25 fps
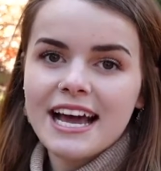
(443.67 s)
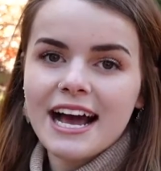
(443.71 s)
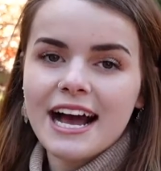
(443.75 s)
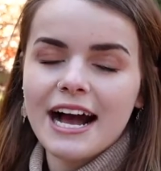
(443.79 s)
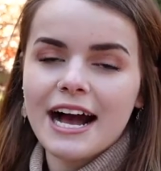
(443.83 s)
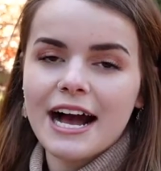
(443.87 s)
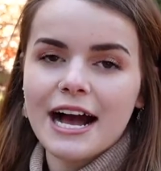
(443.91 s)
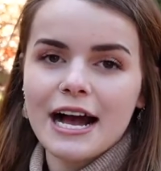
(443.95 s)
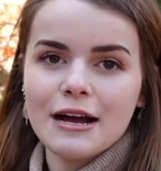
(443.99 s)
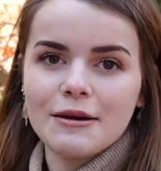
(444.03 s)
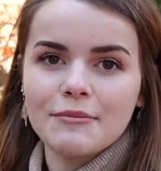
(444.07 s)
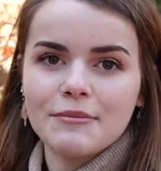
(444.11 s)

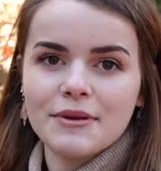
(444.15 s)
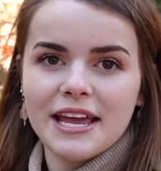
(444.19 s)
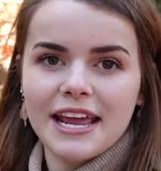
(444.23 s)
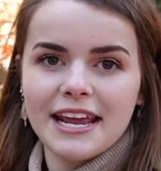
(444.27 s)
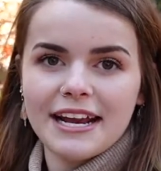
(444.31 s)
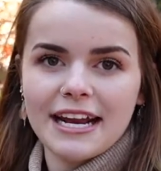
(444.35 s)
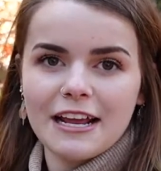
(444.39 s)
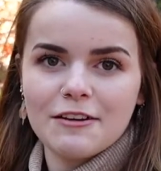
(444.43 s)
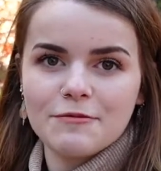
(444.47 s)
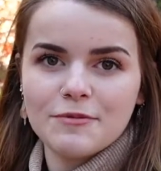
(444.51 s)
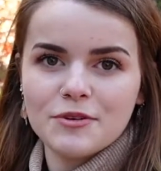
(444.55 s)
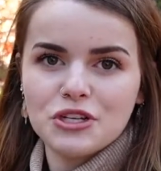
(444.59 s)

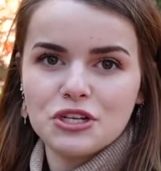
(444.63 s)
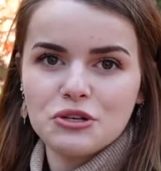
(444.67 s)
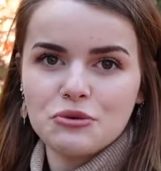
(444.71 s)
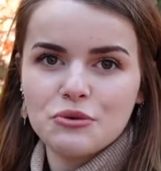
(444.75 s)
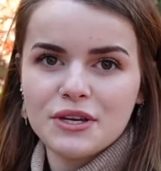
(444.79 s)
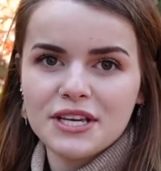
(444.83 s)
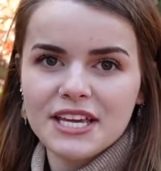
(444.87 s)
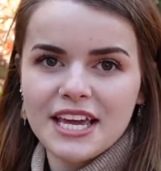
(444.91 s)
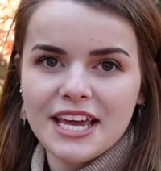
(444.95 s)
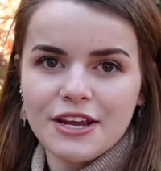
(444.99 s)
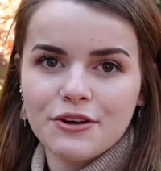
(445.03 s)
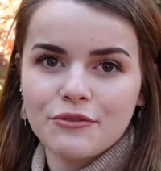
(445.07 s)
And I've been
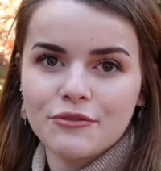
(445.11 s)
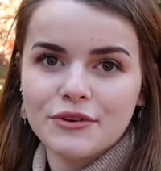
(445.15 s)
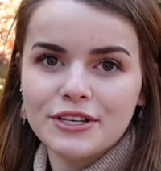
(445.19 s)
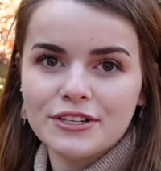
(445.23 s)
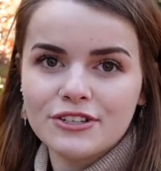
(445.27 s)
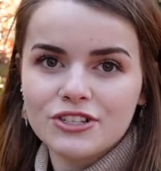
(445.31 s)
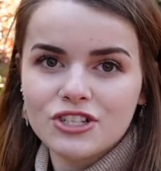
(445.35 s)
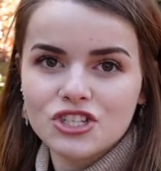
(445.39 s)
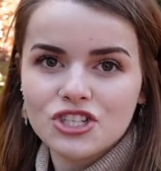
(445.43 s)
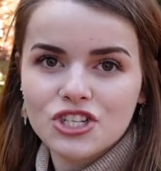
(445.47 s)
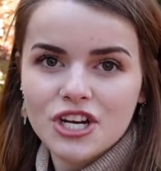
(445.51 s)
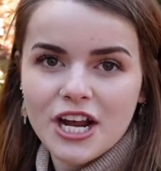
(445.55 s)
doing a
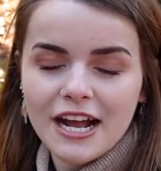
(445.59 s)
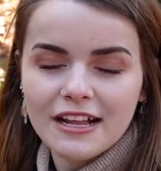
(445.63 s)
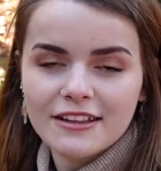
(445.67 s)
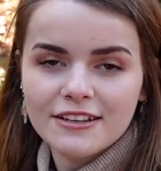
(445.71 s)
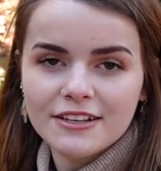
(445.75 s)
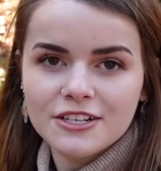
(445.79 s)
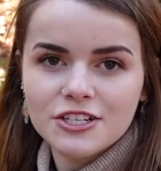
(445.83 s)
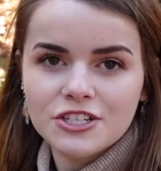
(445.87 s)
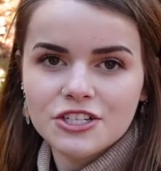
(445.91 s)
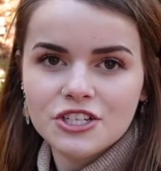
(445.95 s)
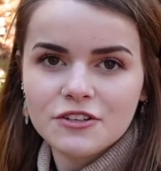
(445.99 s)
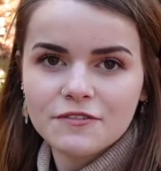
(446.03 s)
Reels
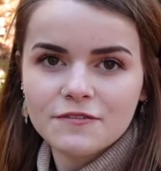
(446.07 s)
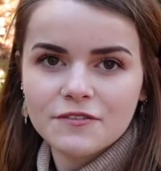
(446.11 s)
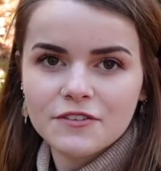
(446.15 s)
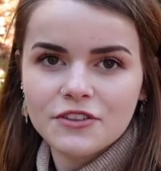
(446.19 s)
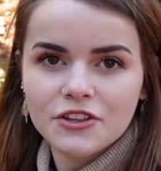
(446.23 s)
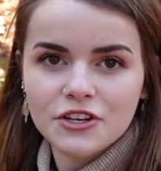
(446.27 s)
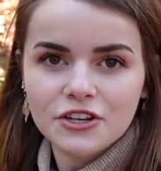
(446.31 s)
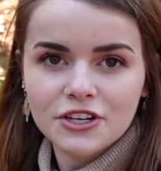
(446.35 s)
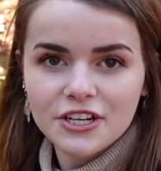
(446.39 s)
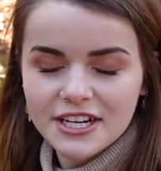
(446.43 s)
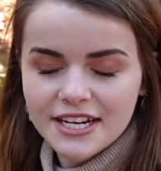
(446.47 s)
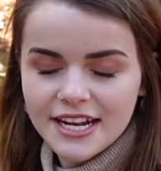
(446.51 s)
challenge,
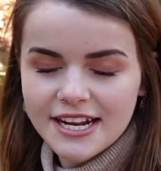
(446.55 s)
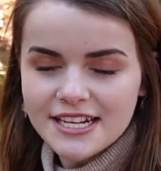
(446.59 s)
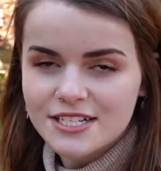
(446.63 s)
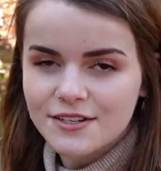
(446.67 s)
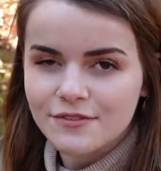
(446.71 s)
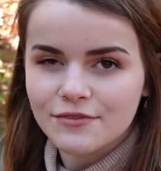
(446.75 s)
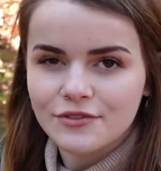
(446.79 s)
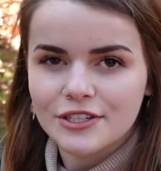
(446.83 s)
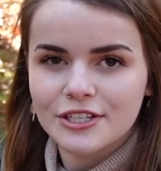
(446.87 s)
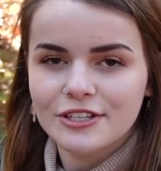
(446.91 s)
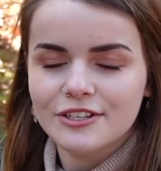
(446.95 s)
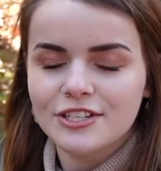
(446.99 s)
30 days
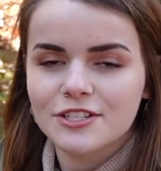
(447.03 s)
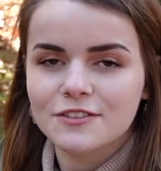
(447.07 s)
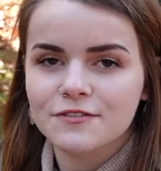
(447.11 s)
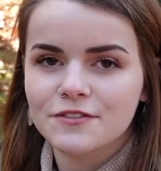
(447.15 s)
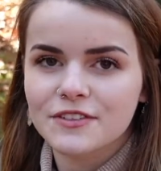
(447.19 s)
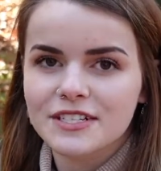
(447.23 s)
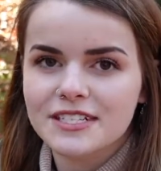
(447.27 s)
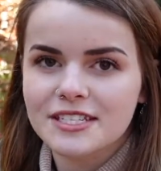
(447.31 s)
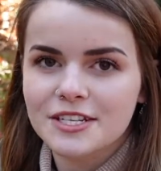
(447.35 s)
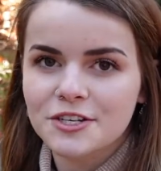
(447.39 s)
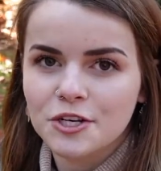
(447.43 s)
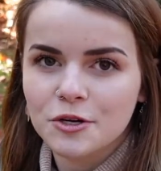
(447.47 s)
of Reels
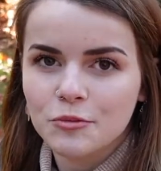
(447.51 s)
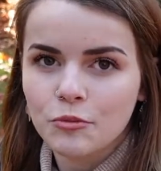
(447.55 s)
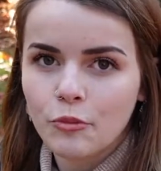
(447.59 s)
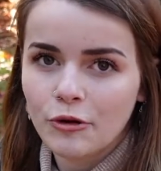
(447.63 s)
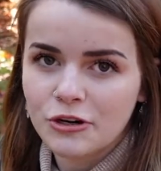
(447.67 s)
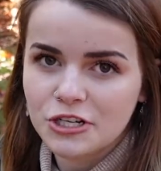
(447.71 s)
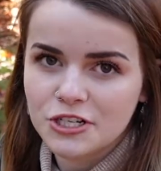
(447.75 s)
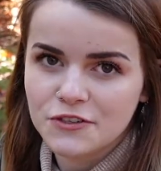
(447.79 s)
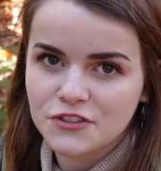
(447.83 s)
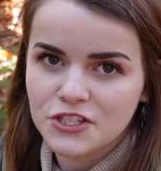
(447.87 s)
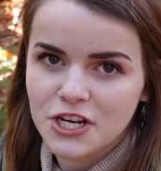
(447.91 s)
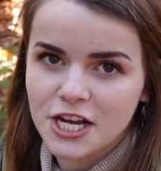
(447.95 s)
for senior
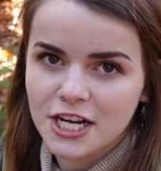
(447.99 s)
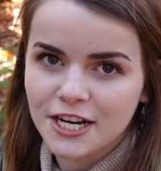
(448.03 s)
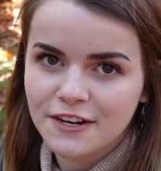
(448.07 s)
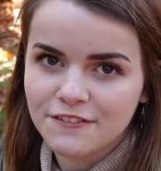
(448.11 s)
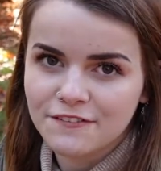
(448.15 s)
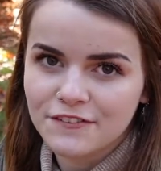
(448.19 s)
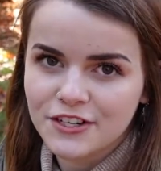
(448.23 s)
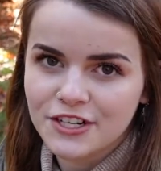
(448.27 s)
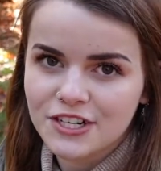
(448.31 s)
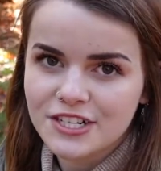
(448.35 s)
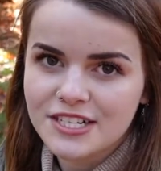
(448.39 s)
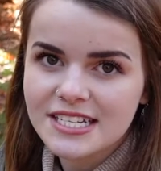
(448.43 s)
portrait
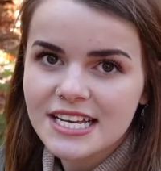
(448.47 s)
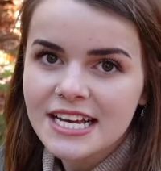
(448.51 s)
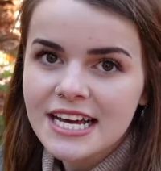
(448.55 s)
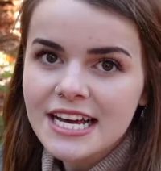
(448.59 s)
photographers.